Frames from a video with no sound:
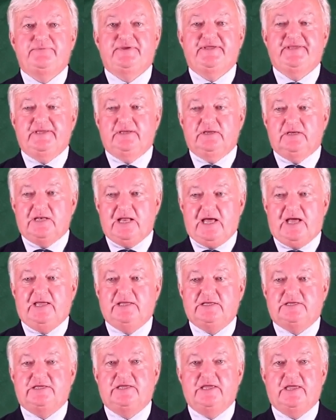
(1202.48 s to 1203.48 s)
be
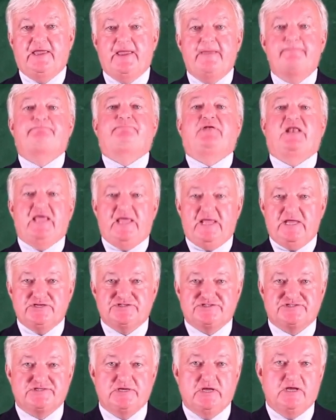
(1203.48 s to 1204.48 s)
like a
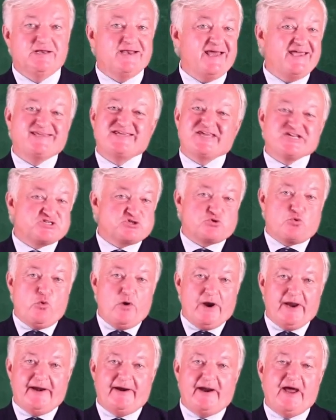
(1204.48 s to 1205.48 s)
place, like a
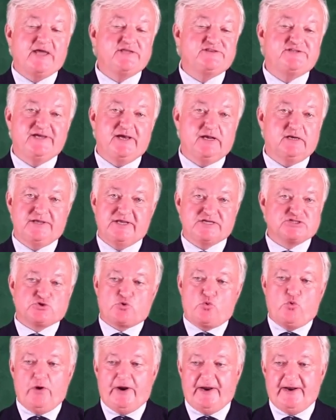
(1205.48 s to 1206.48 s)
square, ideally a
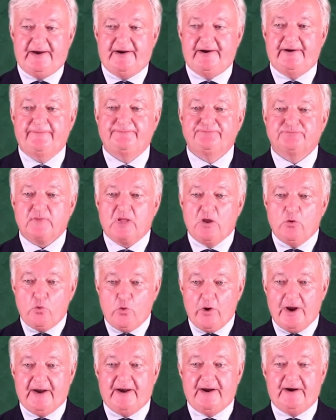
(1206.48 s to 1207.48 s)
square,
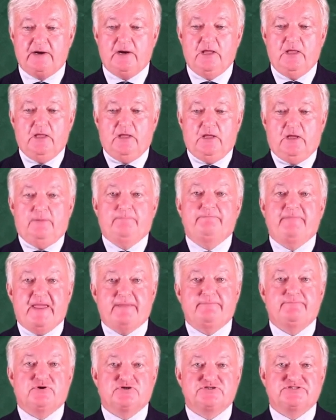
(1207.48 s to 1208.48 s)
where
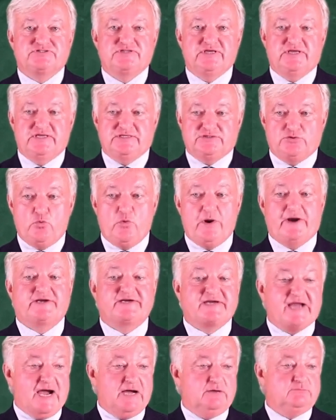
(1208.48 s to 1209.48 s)
member states,
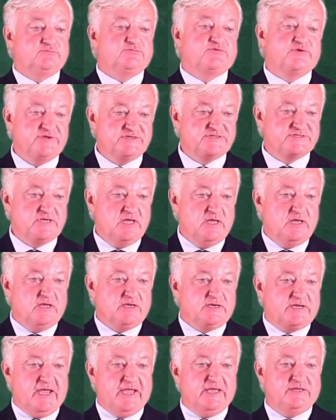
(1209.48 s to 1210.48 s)
where countries
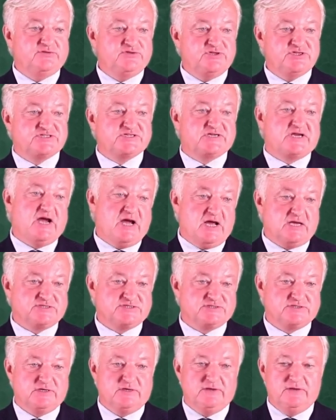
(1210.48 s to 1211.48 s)
can
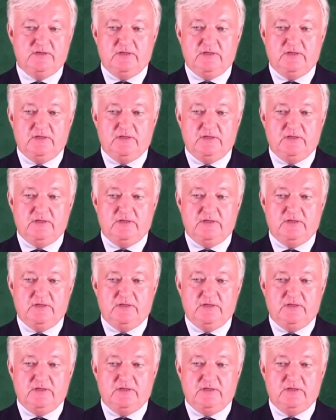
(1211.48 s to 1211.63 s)
discuss